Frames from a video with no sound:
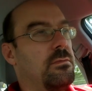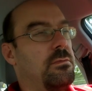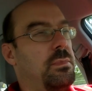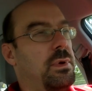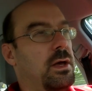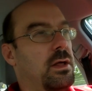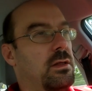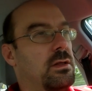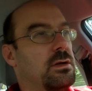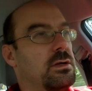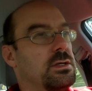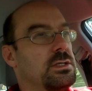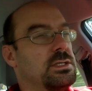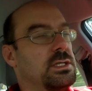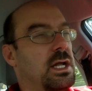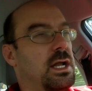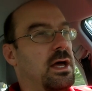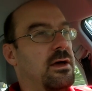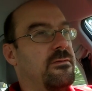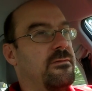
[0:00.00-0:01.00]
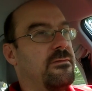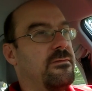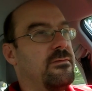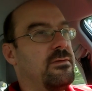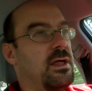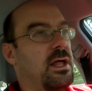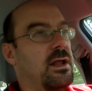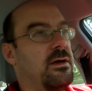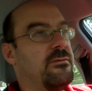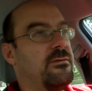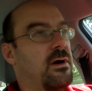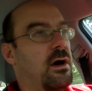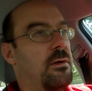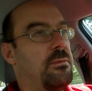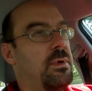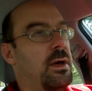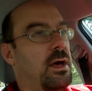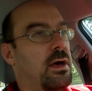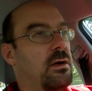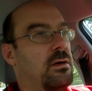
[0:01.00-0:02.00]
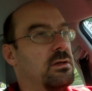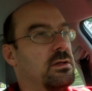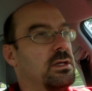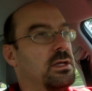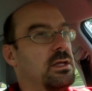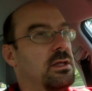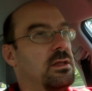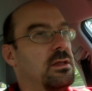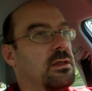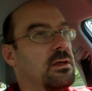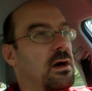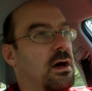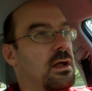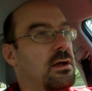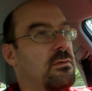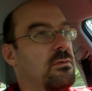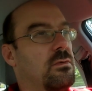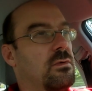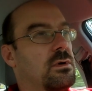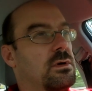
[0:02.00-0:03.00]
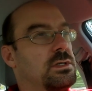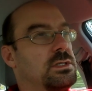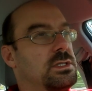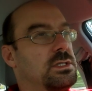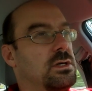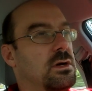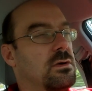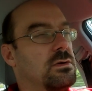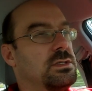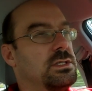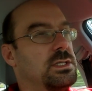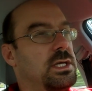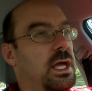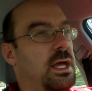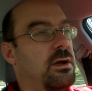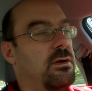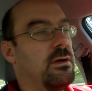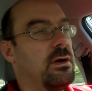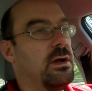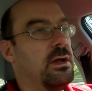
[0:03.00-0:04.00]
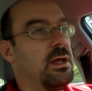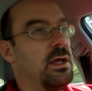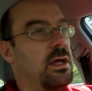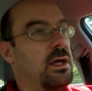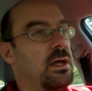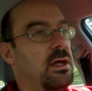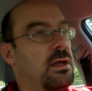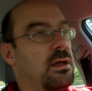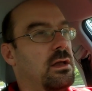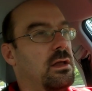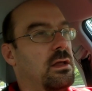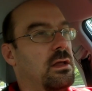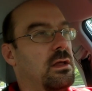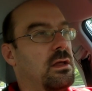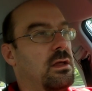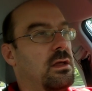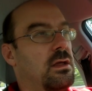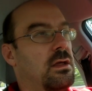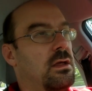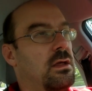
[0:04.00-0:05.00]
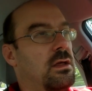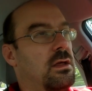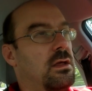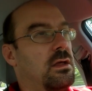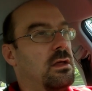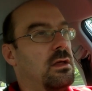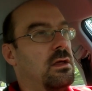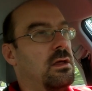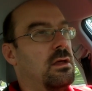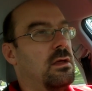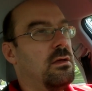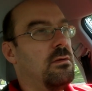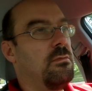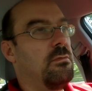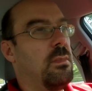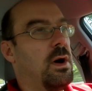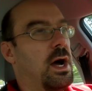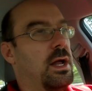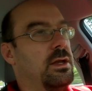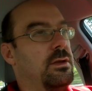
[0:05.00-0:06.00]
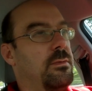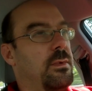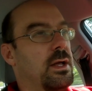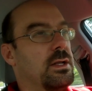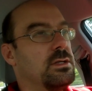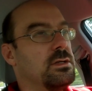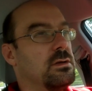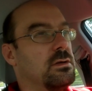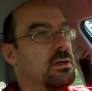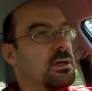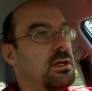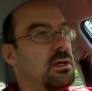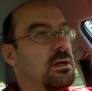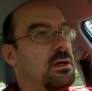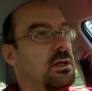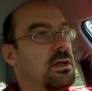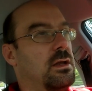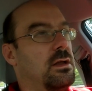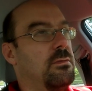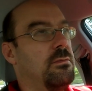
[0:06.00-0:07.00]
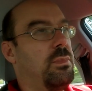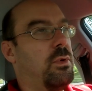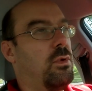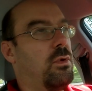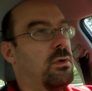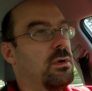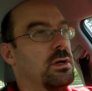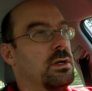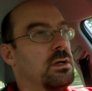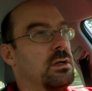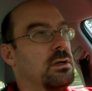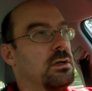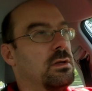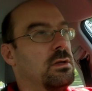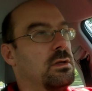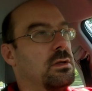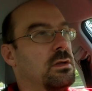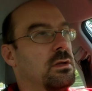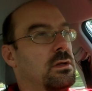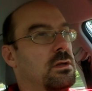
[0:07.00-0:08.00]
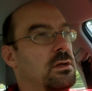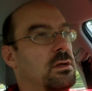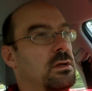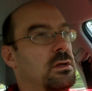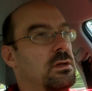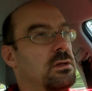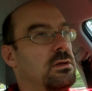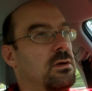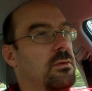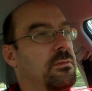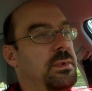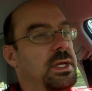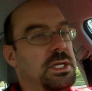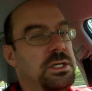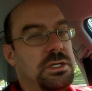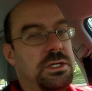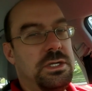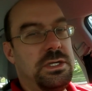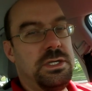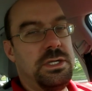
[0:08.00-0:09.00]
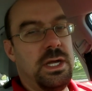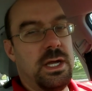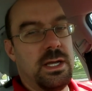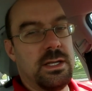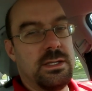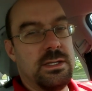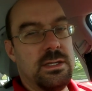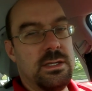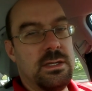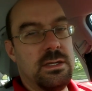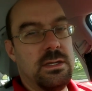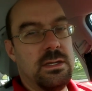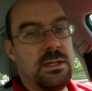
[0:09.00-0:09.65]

pillars that I've that I've upheld and thought were so sacred and monumental and, and important don't mean shit.